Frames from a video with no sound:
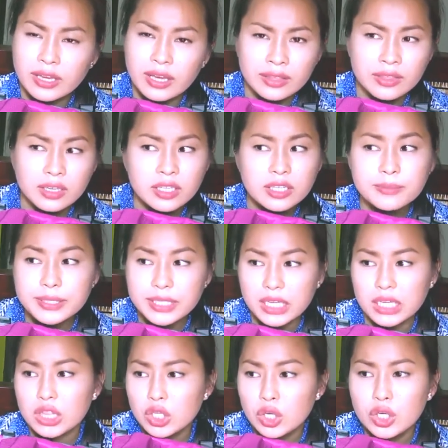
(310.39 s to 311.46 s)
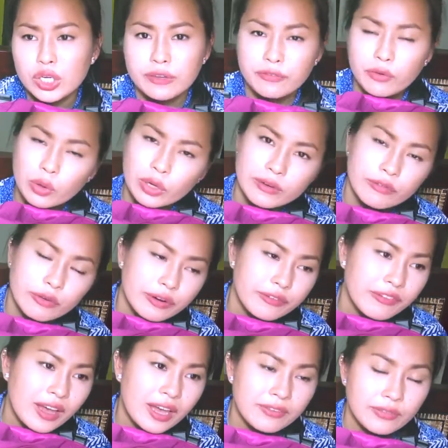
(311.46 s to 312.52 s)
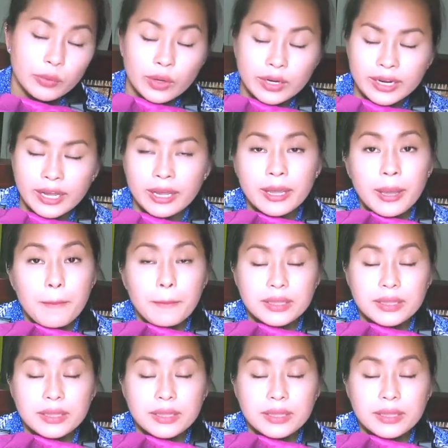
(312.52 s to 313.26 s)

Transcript: I think it's like 30, 40, 45 and whatnot.